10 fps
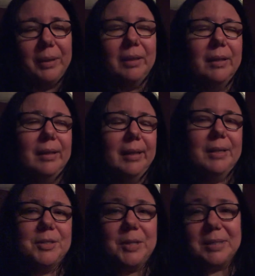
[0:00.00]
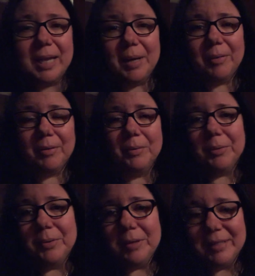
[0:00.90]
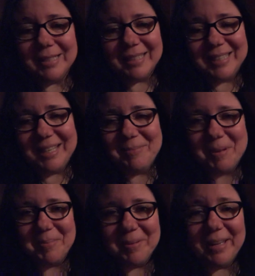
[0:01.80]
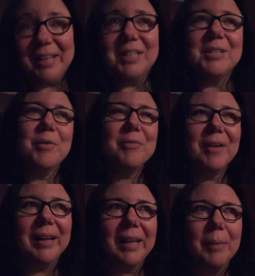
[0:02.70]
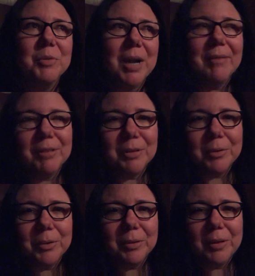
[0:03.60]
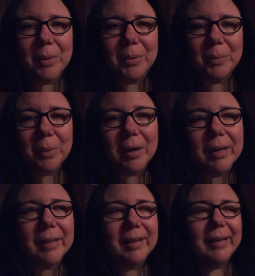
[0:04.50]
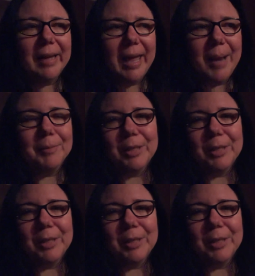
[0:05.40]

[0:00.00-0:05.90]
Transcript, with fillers: And so it's kind of cool to see people. And it's so funny. I'm driving through going to work and I'm